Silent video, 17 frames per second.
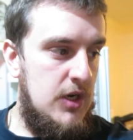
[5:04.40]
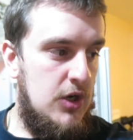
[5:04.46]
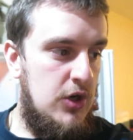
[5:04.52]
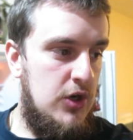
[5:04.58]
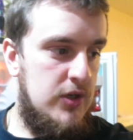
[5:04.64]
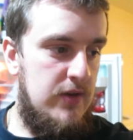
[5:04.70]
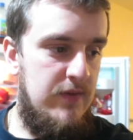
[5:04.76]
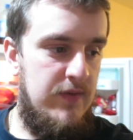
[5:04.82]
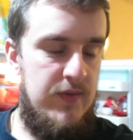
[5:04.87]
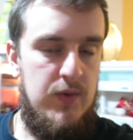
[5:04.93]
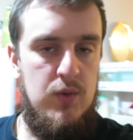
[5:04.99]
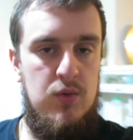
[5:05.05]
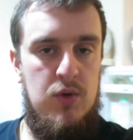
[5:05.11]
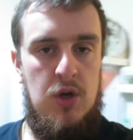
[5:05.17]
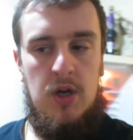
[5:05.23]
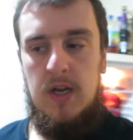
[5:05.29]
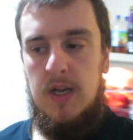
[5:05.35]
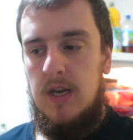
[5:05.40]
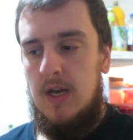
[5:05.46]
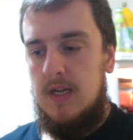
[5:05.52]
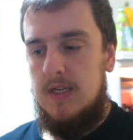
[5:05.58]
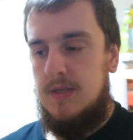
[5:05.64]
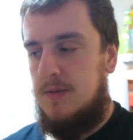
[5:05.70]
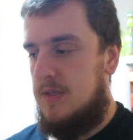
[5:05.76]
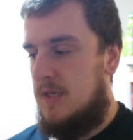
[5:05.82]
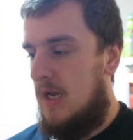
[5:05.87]
going to cook some food, cook a
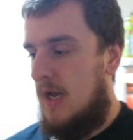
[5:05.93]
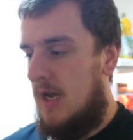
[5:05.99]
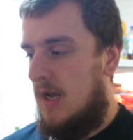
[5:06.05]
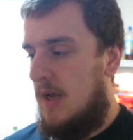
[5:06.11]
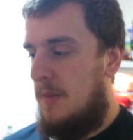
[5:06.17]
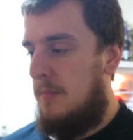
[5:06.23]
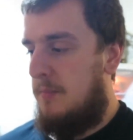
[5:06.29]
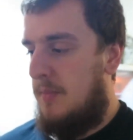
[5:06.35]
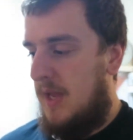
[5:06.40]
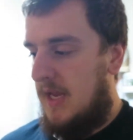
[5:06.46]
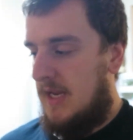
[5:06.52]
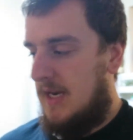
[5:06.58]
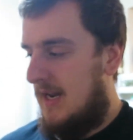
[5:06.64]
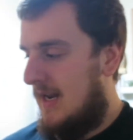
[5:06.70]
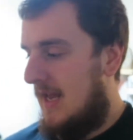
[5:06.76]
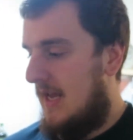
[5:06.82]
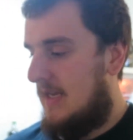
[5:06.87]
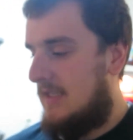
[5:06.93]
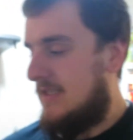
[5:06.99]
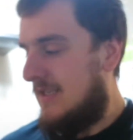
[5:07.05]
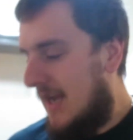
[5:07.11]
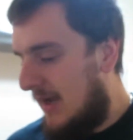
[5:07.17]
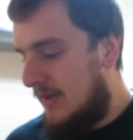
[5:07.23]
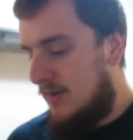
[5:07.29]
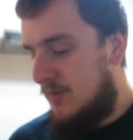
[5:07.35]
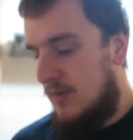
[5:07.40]
nice uh, bacon and egg
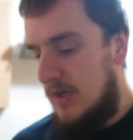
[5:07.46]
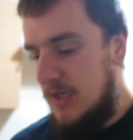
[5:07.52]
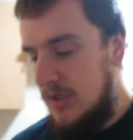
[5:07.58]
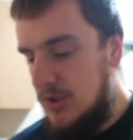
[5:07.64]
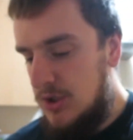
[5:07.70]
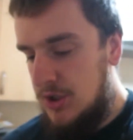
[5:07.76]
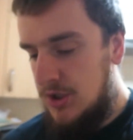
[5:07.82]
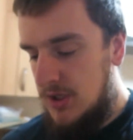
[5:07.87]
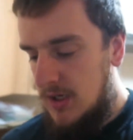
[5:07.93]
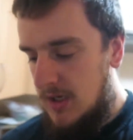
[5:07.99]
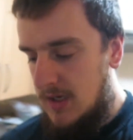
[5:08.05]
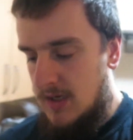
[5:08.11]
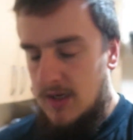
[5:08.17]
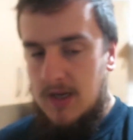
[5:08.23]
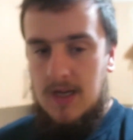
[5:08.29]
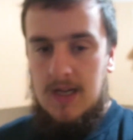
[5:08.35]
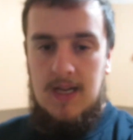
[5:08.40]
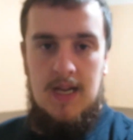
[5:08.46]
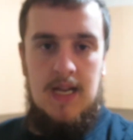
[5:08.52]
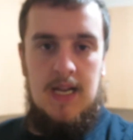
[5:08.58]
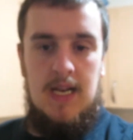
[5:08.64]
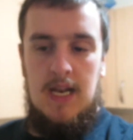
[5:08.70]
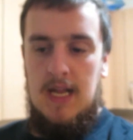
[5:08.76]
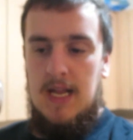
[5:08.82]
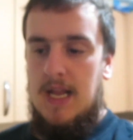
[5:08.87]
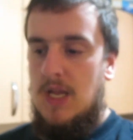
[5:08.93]
sandwich.
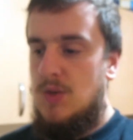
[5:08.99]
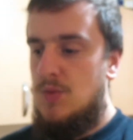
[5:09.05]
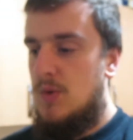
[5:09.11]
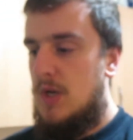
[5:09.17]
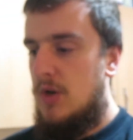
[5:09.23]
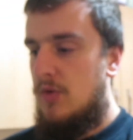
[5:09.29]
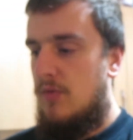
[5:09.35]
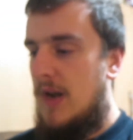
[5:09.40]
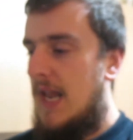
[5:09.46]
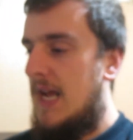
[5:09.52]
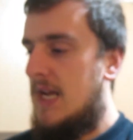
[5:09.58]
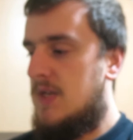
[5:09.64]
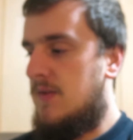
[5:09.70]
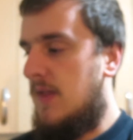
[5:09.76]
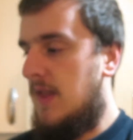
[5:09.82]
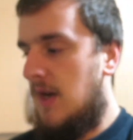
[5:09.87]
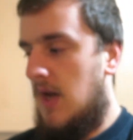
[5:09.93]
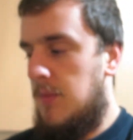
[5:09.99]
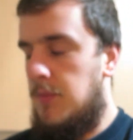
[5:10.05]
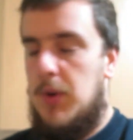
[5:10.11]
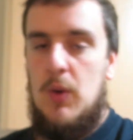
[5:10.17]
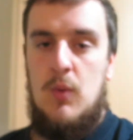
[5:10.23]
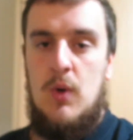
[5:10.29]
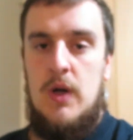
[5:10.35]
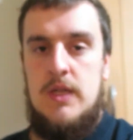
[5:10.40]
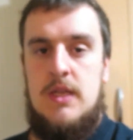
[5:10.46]
And then I guess we're going to relax for the night. But
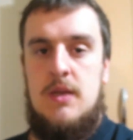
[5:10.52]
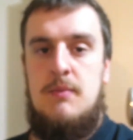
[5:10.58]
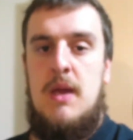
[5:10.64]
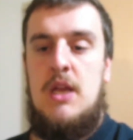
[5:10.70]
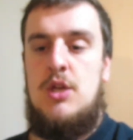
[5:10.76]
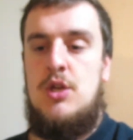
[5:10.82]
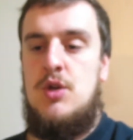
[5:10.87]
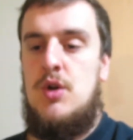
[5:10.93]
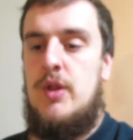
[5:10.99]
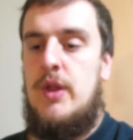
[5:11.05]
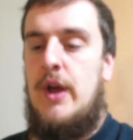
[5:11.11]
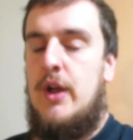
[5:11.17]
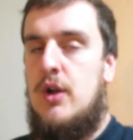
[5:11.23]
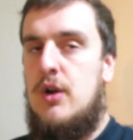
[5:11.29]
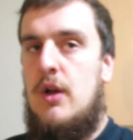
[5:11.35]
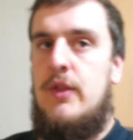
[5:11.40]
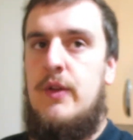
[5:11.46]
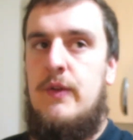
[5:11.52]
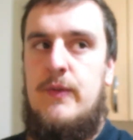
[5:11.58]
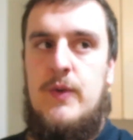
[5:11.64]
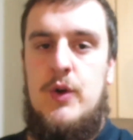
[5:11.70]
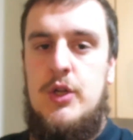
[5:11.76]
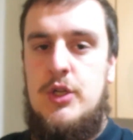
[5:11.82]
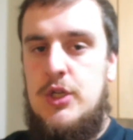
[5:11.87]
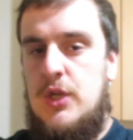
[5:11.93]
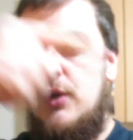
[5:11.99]
I wanted to make sure that I got the
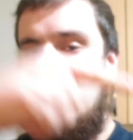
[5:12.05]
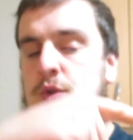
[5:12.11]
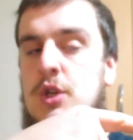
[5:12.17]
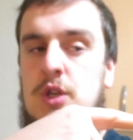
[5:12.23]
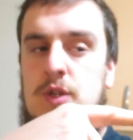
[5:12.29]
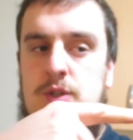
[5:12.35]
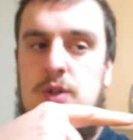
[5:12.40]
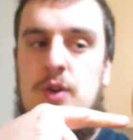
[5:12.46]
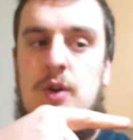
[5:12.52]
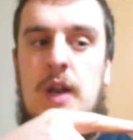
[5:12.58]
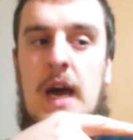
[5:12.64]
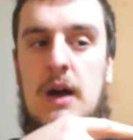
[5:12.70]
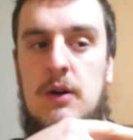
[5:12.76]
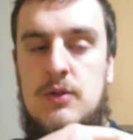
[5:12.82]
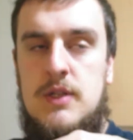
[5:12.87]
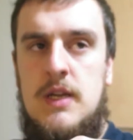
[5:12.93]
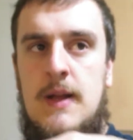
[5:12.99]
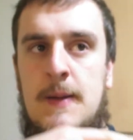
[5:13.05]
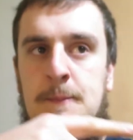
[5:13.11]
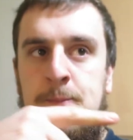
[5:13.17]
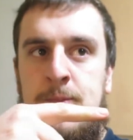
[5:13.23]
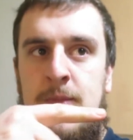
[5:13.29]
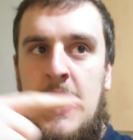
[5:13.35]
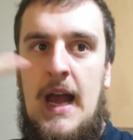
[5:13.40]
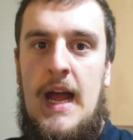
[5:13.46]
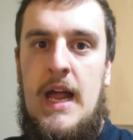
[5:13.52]
footage that you just saw out.
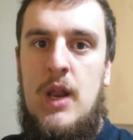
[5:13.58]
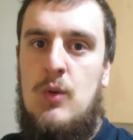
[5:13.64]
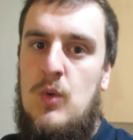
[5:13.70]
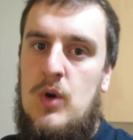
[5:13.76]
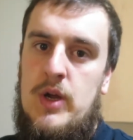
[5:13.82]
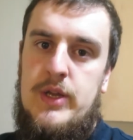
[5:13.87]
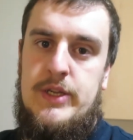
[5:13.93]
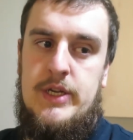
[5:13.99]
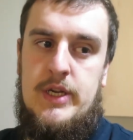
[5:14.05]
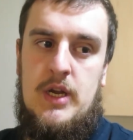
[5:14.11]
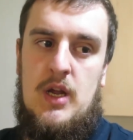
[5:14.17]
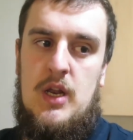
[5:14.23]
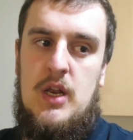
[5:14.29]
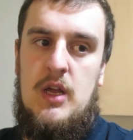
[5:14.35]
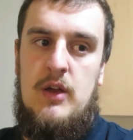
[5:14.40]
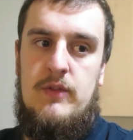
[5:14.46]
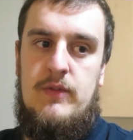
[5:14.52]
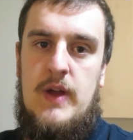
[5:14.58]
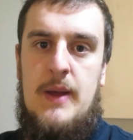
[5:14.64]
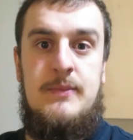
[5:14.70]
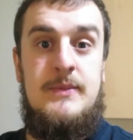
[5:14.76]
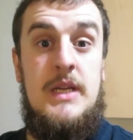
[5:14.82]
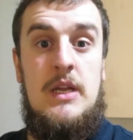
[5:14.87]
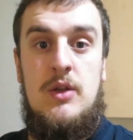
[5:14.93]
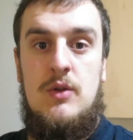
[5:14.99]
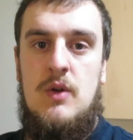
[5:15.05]
And I wanted to kind of
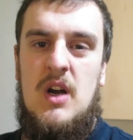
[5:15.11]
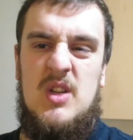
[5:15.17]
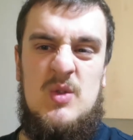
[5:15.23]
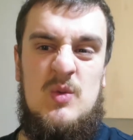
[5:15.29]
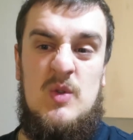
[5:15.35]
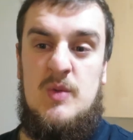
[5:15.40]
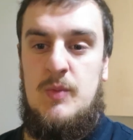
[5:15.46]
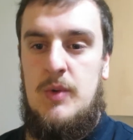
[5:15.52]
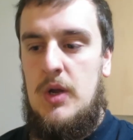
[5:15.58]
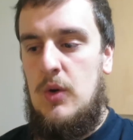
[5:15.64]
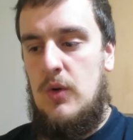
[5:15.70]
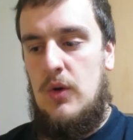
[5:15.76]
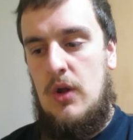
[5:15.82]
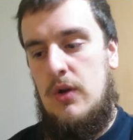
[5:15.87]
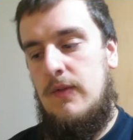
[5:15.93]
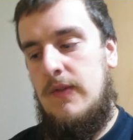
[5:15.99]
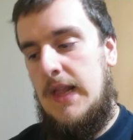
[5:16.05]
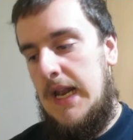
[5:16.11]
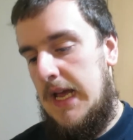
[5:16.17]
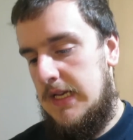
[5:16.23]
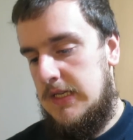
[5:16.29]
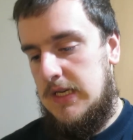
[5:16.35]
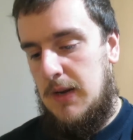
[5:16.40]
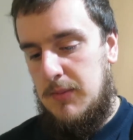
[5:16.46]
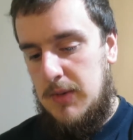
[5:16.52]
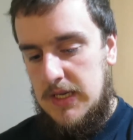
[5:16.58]
update you guys on what's been going on over the
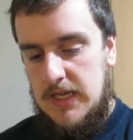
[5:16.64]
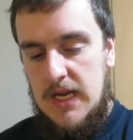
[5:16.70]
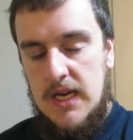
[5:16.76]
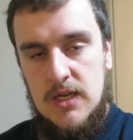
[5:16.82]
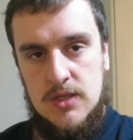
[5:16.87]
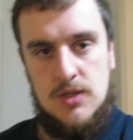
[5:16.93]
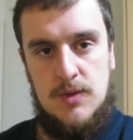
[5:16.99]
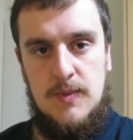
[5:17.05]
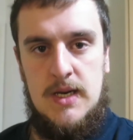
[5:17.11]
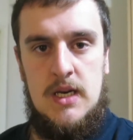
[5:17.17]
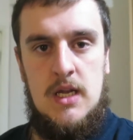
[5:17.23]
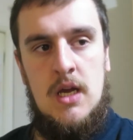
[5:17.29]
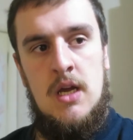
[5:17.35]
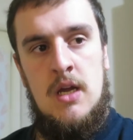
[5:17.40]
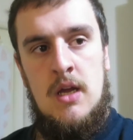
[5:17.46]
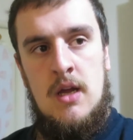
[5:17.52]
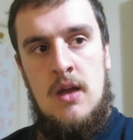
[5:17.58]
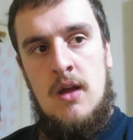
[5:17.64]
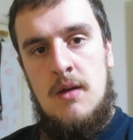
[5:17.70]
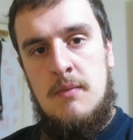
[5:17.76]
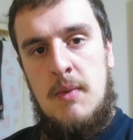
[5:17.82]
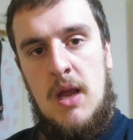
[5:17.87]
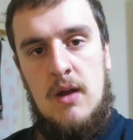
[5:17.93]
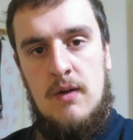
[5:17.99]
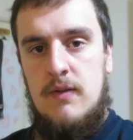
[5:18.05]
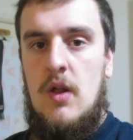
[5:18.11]
last couple of days. So we're going to
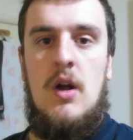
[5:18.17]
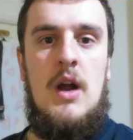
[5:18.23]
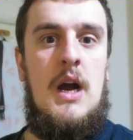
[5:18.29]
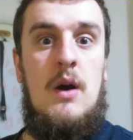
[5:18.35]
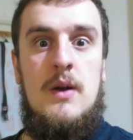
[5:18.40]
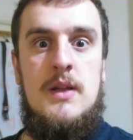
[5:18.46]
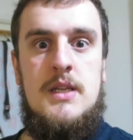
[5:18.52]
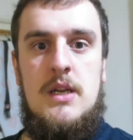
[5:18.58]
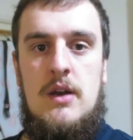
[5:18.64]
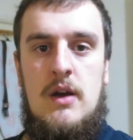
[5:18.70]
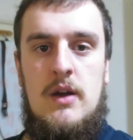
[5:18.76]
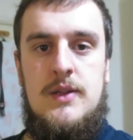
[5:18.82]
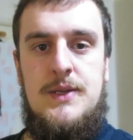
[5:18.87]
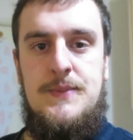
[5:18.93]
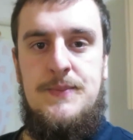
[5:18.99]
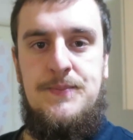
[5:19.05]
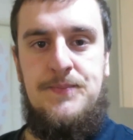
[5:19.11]
make a vlog out of tonight.